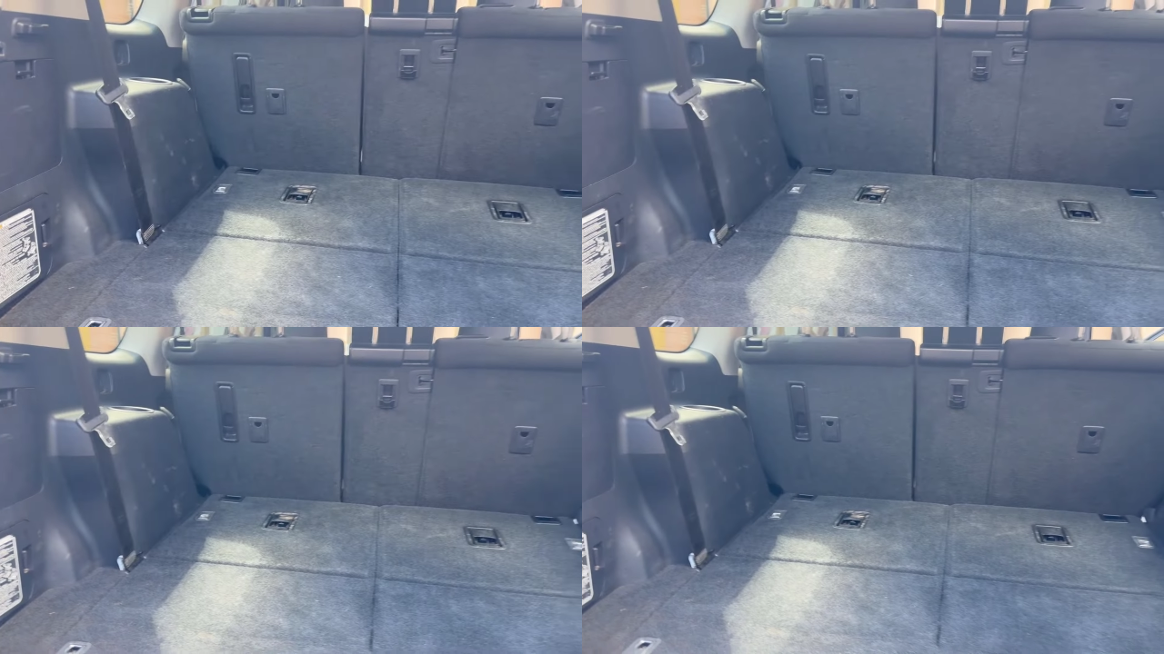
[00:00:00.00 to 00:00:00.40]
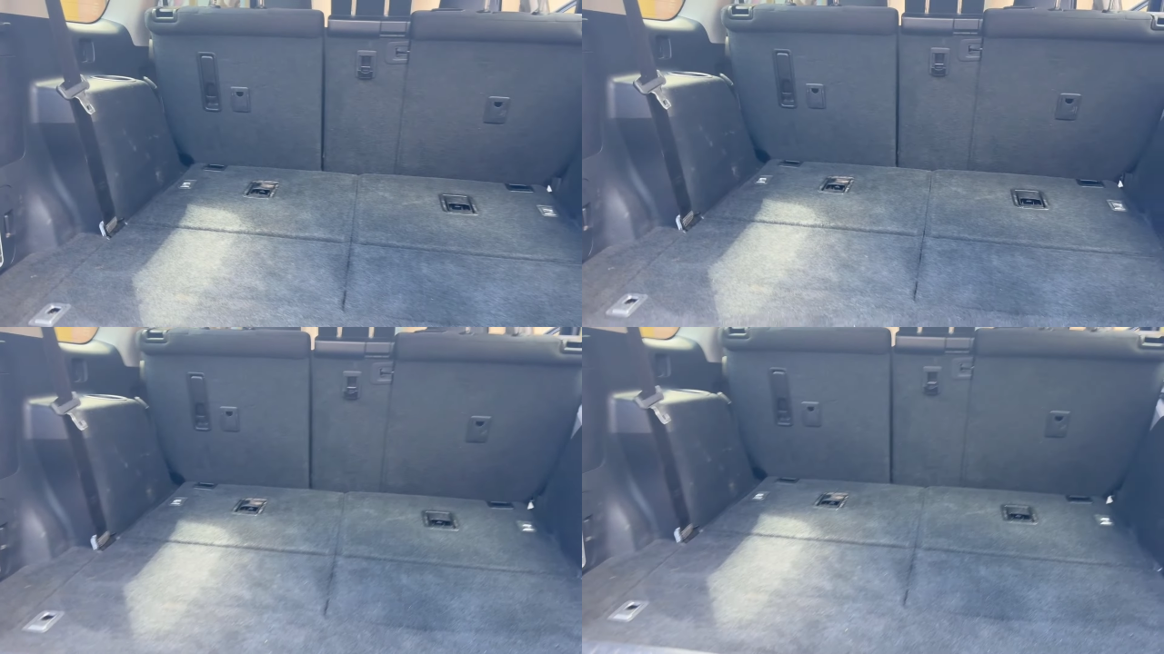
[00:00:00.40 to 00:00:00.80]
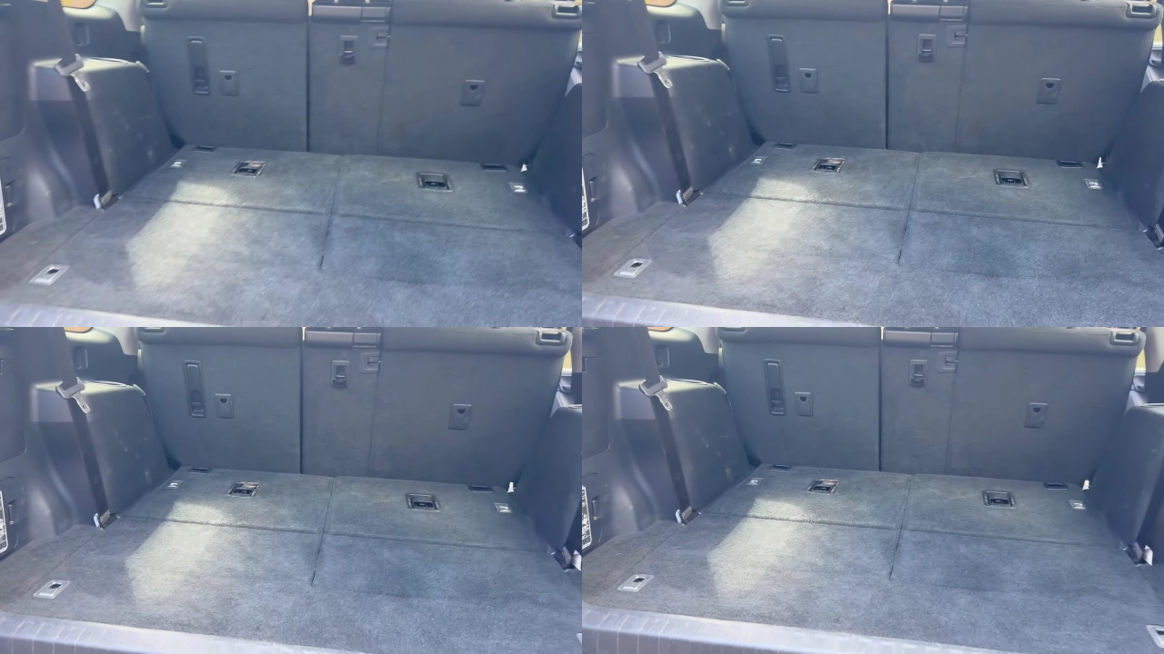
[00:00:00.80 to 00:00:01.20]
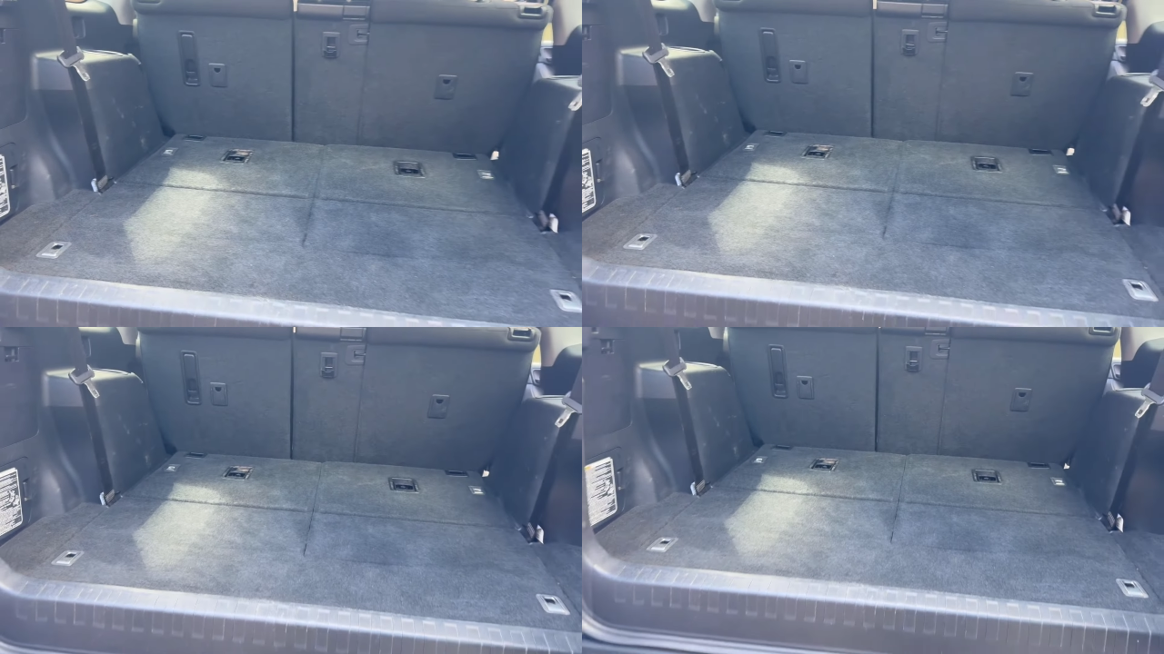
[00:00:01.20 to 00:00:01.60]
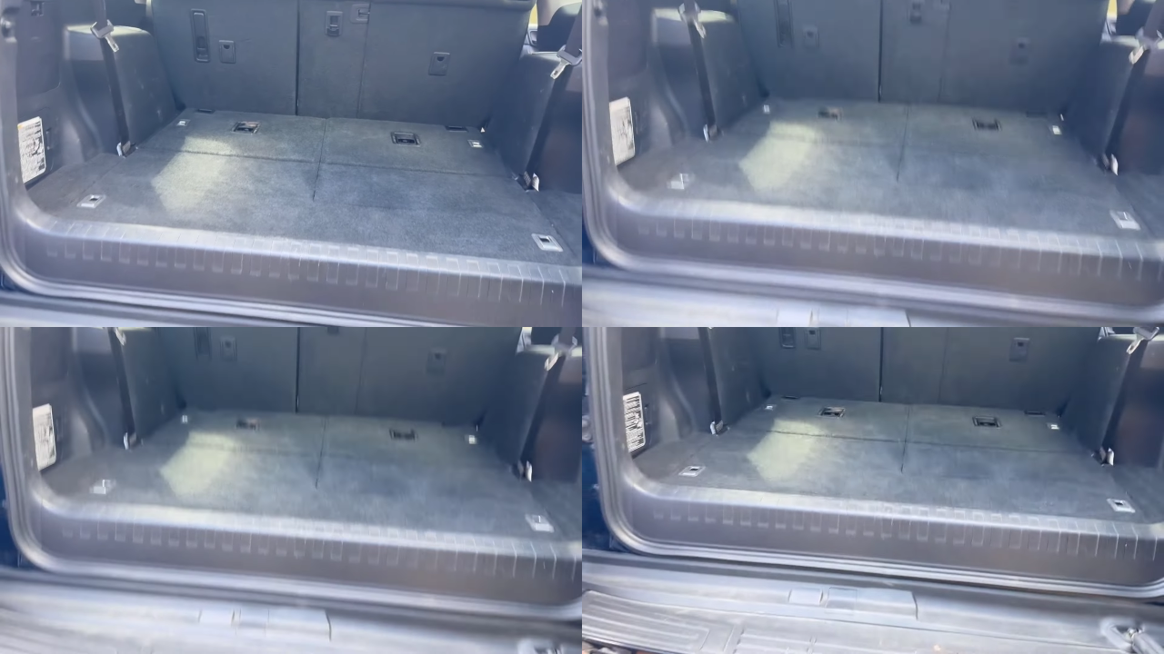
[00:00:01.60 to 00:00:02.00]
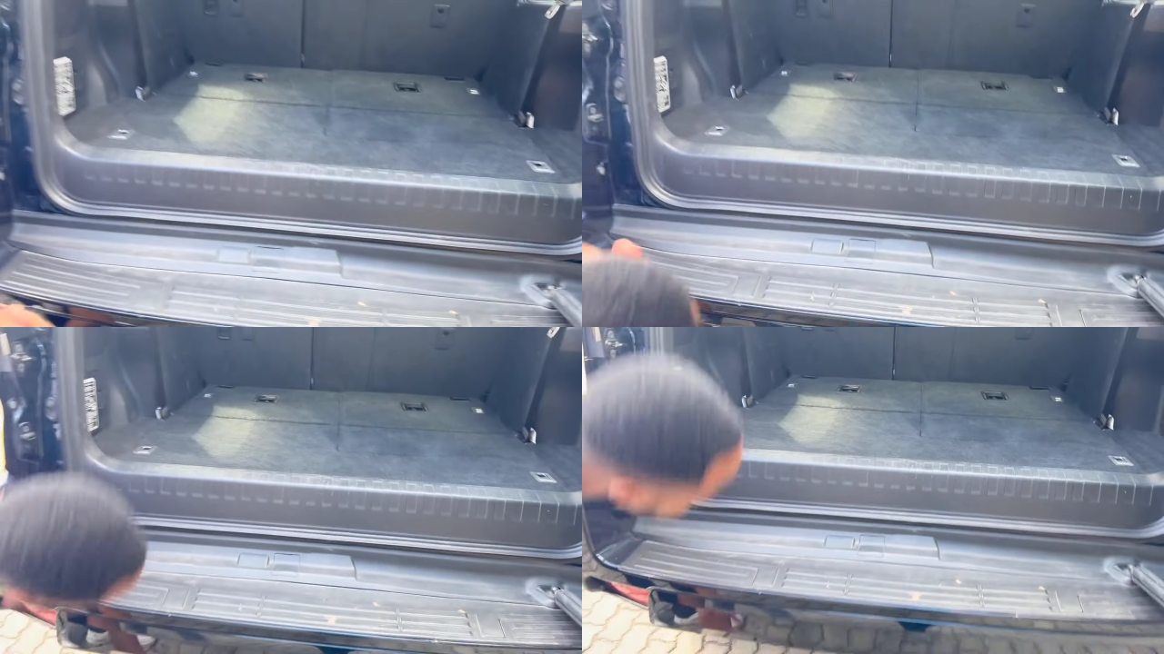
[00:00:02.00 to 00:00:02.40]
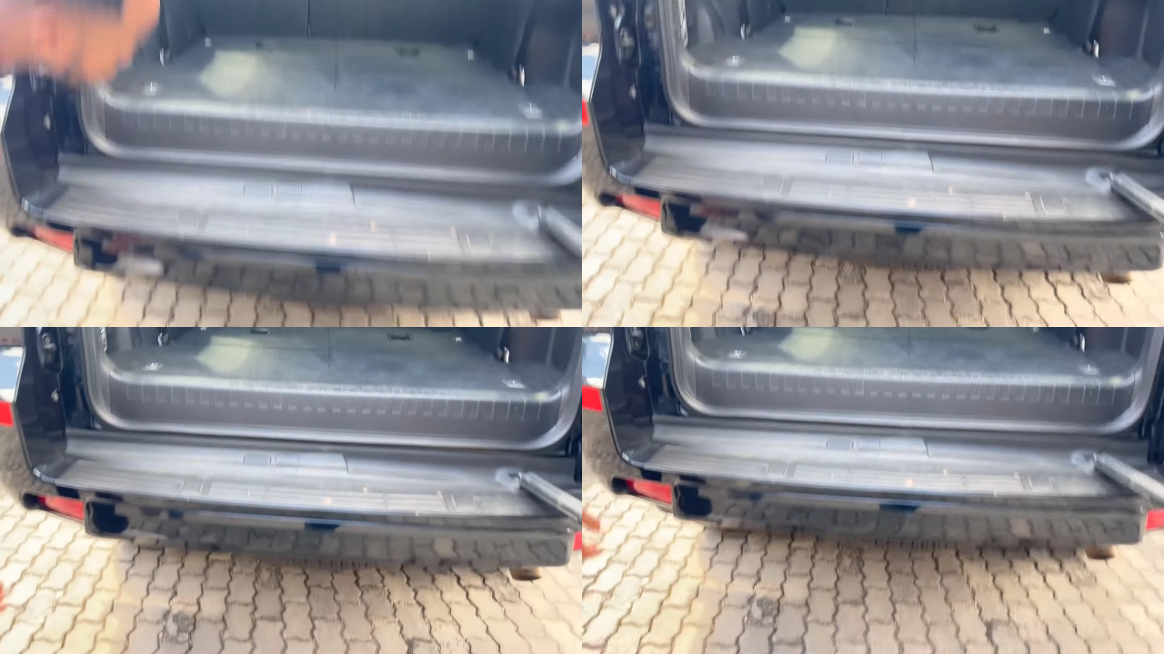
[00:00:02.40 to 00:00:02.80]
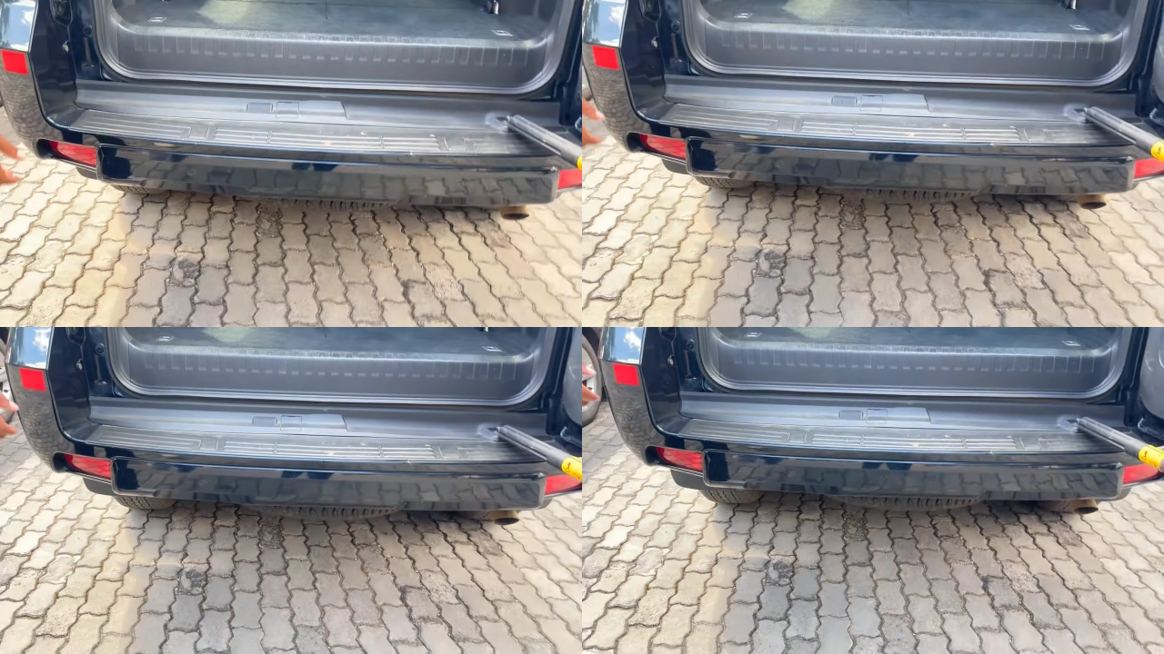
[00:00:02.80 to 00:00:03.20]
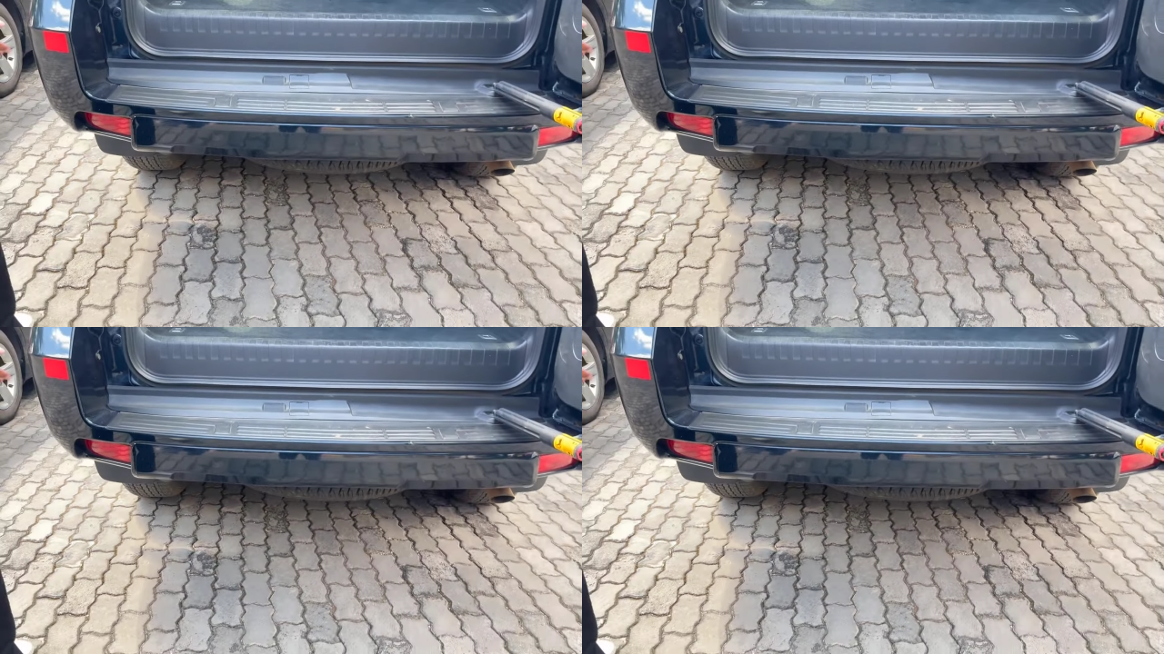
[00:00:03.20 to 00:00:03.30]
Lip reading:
[unreadable: no face in view]